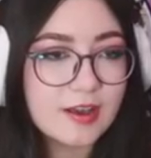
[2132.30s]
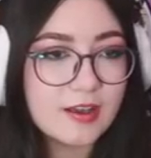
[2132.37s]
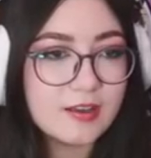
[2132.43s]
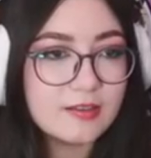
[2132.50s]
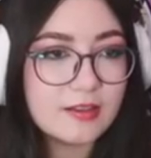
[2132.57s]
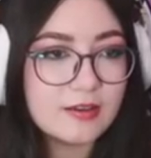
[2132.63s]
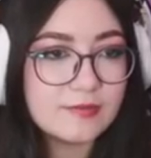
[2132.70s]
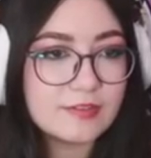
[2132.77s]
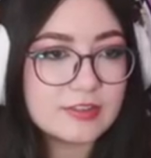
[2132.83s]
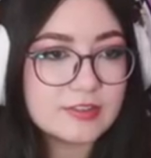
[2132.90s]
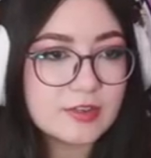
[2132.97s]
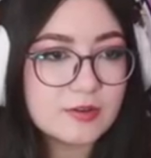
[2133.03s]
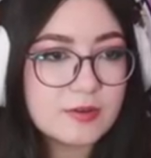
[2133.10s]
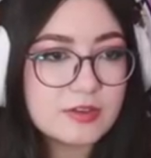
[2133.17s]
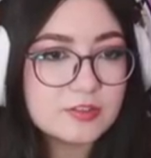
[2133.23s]
I love these.
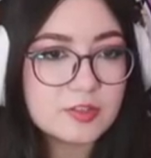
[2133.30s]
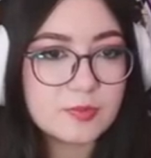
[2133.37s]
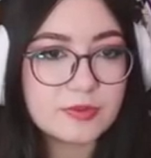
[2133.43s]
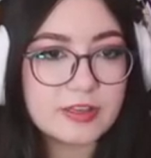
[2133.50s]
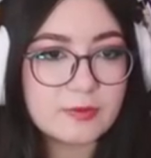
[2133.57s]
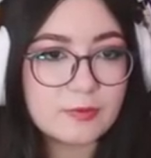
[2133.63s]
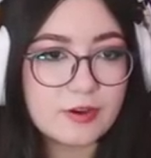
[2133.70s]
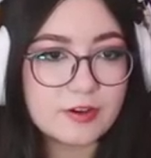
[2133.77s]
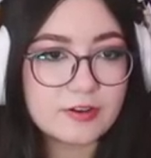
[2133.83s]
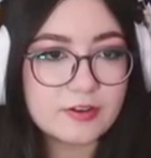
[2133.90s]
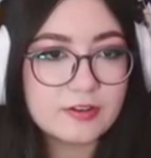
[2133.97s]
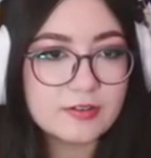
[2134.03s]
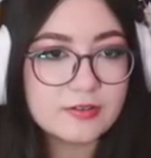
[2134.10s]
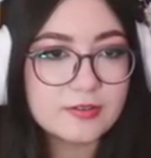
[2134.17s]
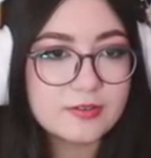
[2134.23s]
Oh, here's the plain
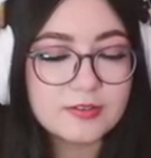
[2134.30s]
water.